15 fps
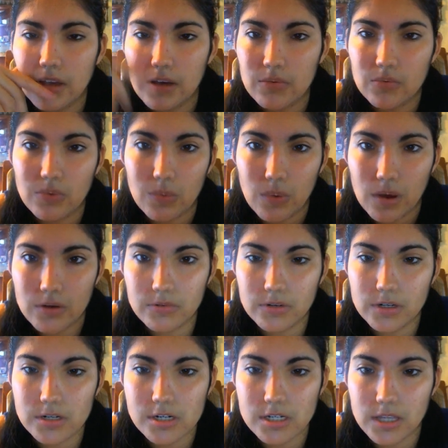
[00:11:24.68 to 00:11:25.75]
Well, I don't
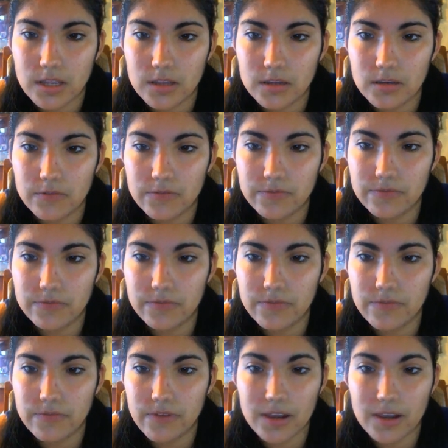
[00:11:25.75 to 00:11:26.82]
understand.
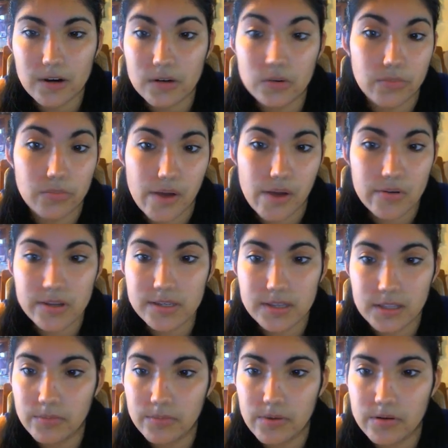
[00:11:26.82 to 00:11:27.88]
I don't know. Brownies? I
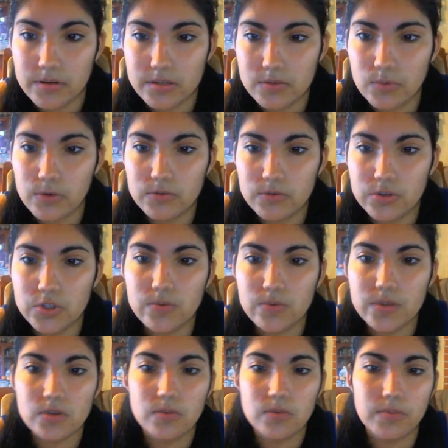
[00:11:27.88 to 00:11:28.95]
like brownies. What
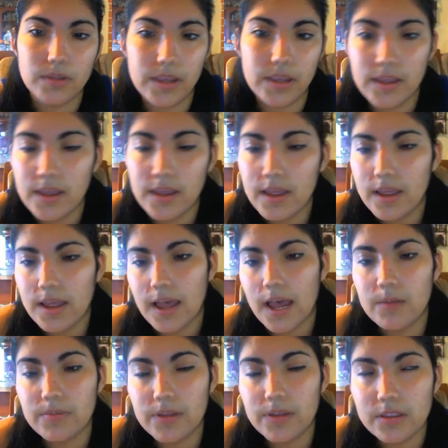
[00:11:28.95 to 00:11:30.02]
instruments do you play?
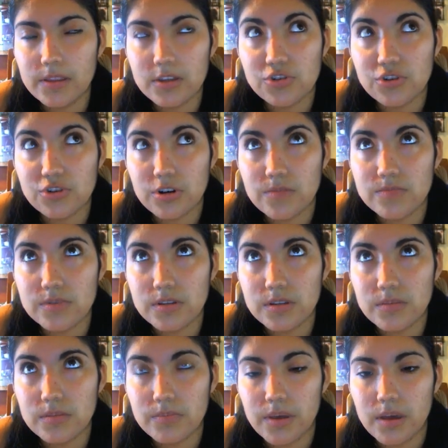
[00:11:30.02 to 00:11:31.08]
I play the drums and
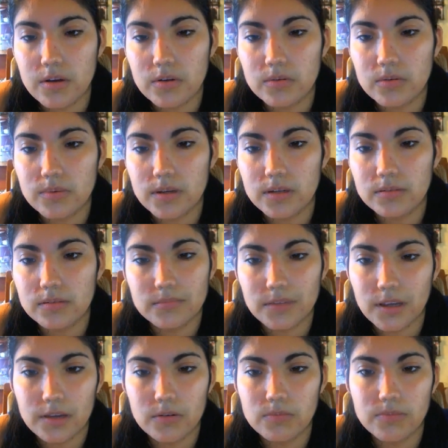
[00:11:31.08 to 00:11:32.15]
the piano, but
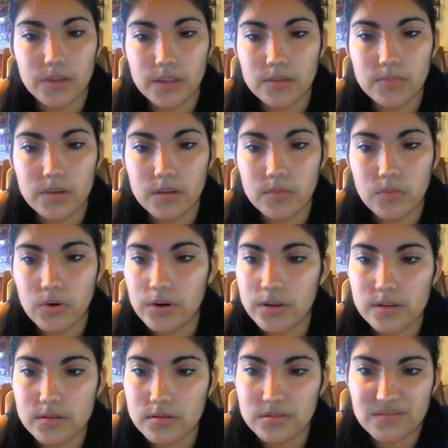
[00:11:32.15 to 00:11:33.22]
I don't play them anymore
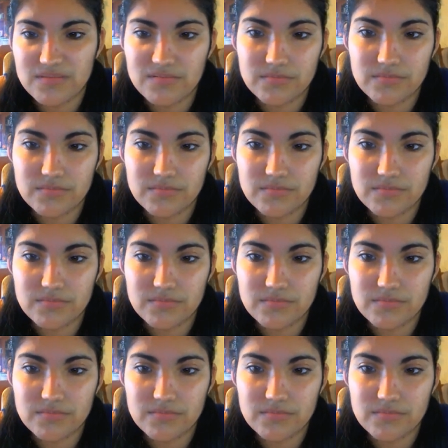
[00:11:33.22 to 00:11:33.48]
because